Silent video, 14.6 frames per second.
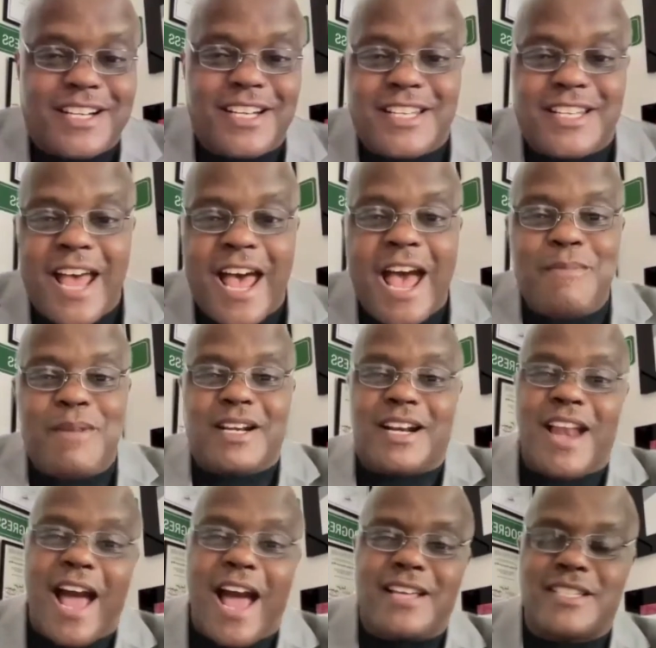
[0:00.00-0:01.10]
time, the
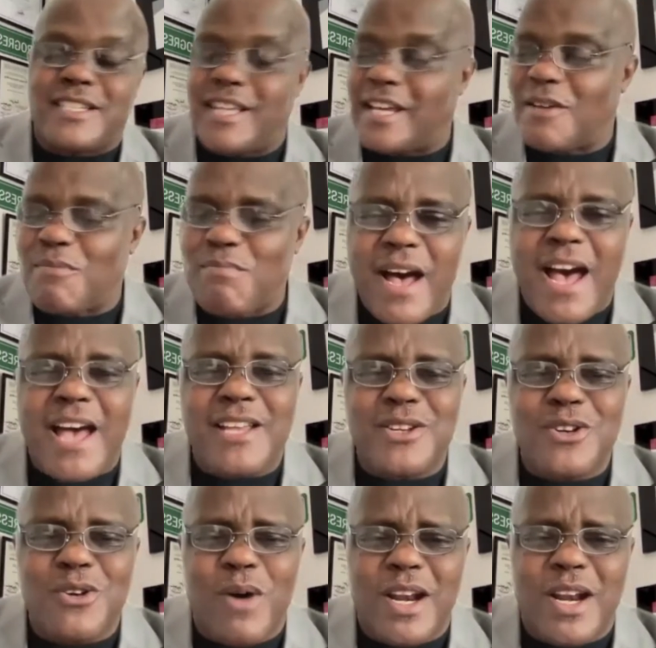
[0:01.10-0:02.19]
clock is ticking by,
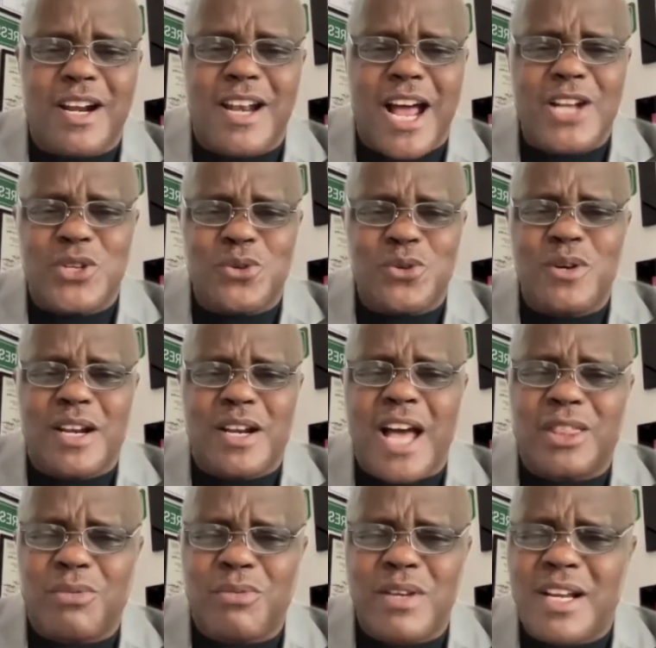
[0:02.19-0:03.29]
1 o'clock, 2
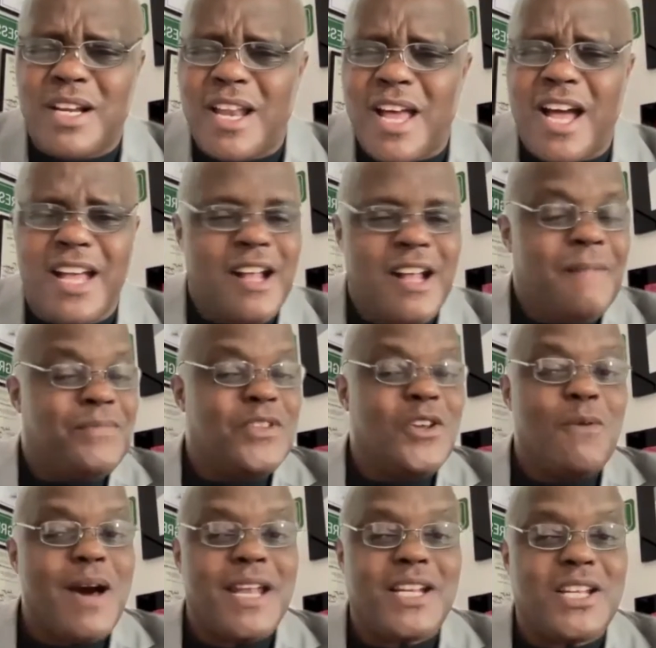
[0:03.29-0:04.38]
o'clock, 3 o'clock.
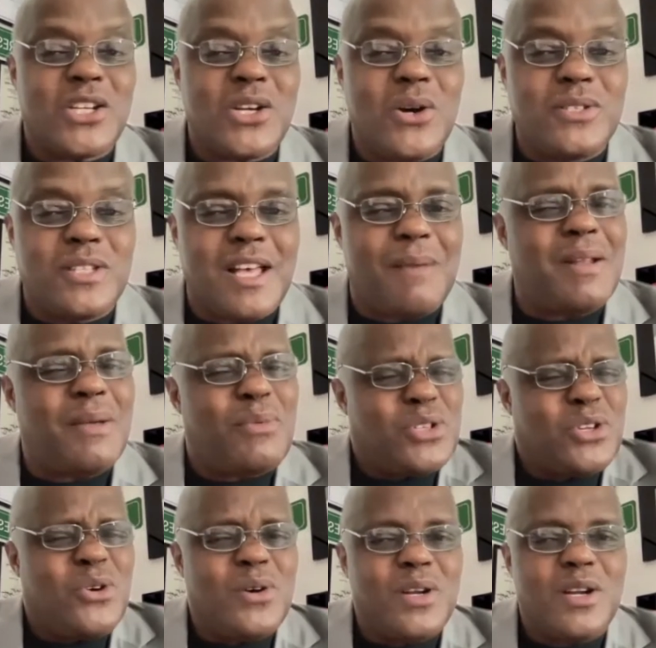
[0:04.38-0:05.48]
Nobody shows up. I'm like, what's
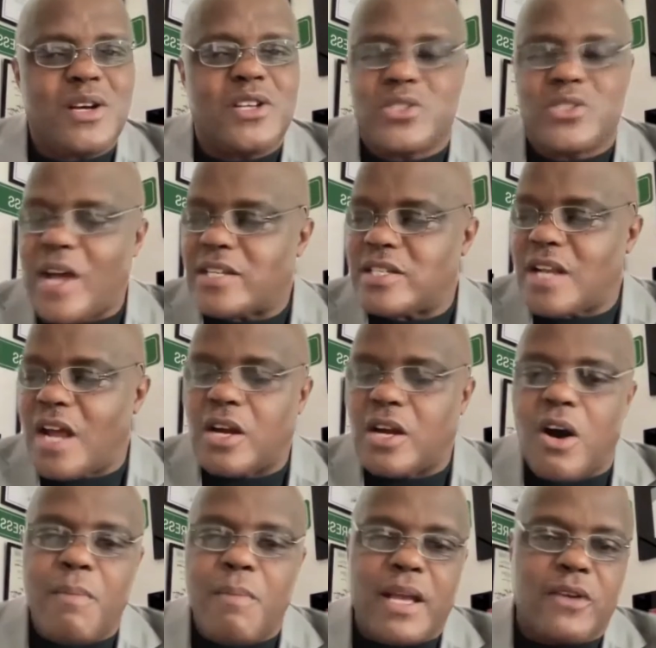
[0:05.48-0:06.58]
going on? So I start
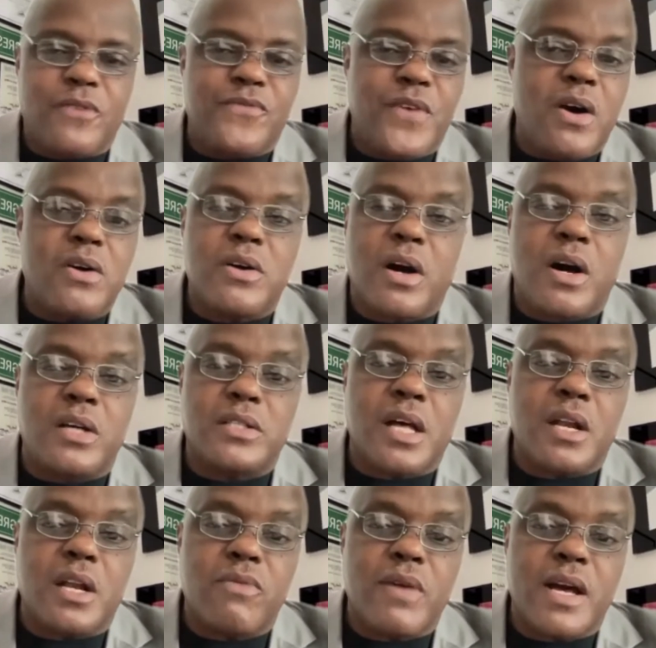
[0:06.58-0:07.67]
making phone calls
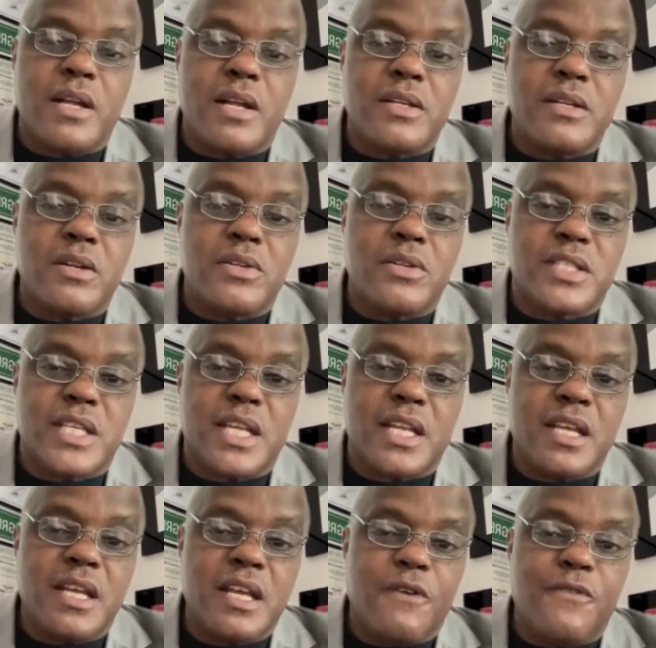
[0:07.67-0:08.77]
all around, the
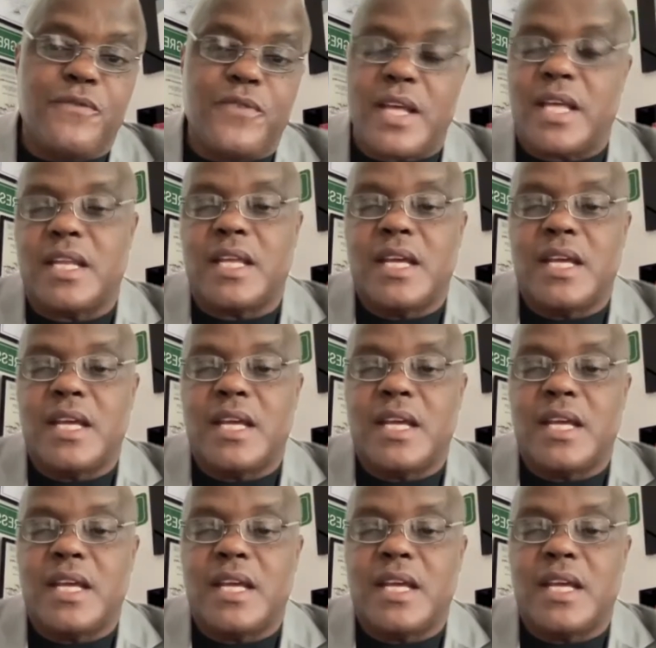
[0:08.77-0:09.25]
city of Flint.